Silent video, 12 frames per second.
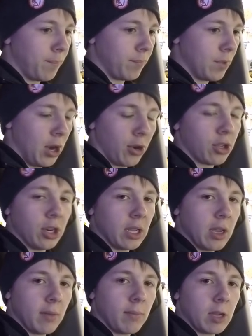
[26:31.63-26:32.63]
they're not going to
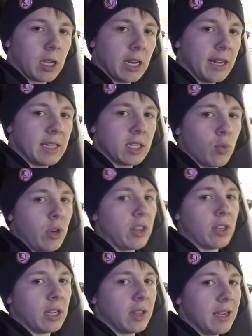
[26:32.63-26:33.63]
get connected to
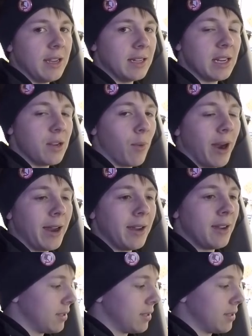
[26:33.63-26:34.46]
anything in the end anyway.